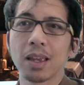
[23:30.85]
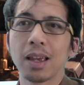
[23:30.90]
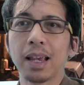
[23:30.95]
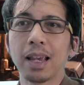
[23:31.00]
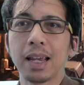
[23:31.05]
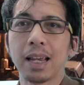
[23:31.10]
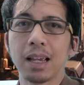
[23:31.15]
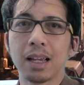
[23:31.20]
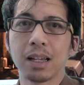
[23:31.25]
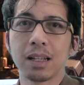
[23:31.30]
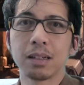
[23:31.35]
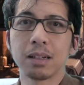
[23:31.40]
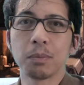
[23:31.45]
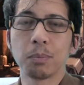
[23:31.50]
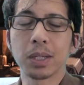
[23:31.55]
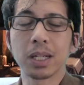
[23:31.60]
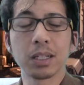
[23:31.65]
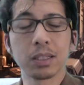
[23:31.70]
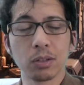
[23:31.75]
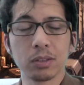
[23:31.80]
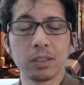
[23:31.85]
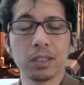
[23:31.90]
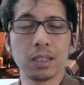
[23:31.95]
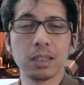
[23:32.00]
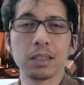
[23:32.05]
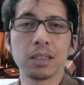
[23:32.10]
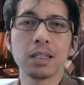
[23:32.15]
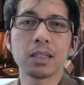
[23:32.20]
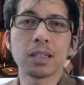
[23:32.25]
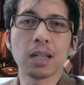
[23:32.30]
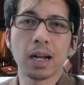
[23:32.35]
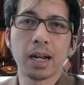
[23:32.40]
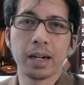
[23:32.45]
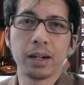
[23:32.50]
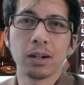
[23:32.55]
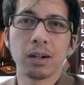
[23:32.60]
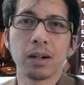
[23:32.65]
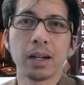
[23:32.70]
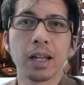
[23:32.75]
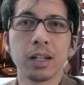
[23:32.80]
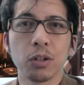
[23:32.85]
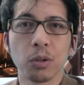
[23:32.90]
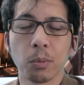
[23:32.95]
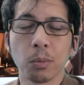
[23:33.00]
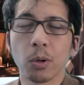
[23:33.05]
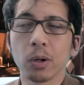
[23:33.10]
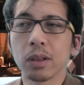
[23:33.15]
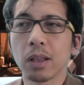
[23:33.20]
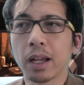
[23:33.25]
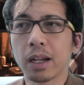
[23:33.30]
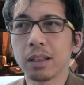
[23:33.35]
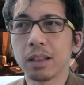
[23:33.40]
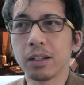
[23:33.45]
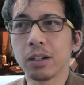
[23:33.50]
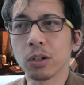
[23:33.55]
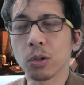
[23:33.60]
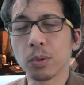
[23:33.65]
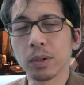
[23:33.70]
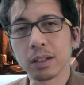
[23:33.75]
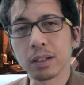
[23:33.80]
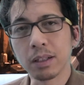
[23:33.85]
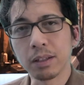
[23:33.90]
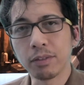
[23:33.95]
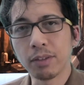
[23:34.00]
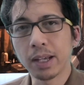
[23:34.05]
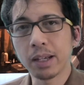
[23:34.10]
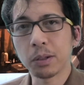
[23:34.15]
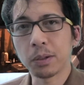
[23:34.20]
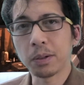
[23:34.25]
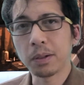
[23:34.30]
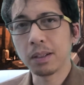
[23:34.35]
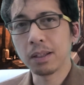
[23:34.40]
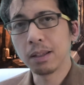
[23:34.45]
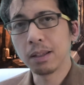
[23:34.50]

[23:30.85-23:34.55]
And because the DC is higher and you're more likely to critically fail.